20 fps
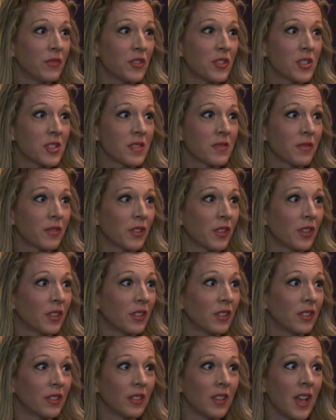just
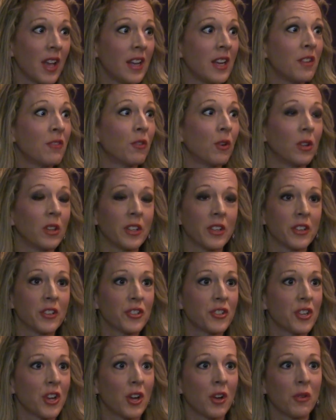for any role in a
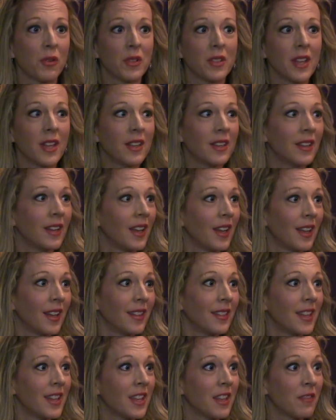show, and then
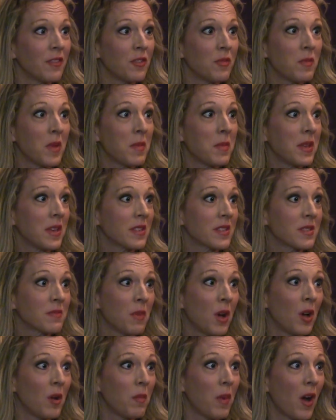they give you maybe a
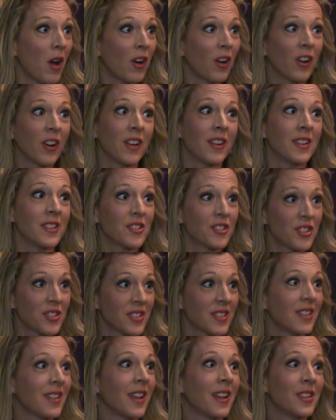small part, and it's
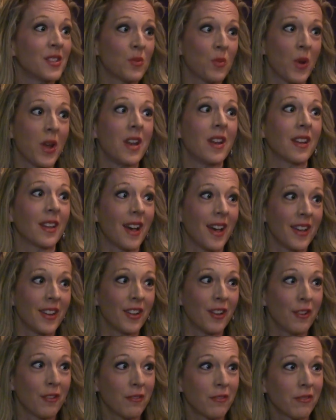just a nice way to kind
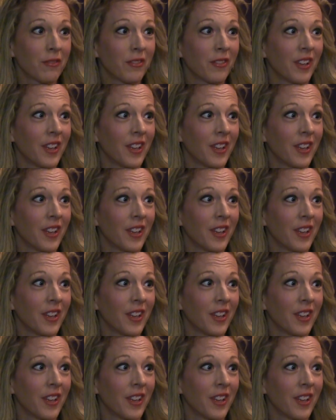of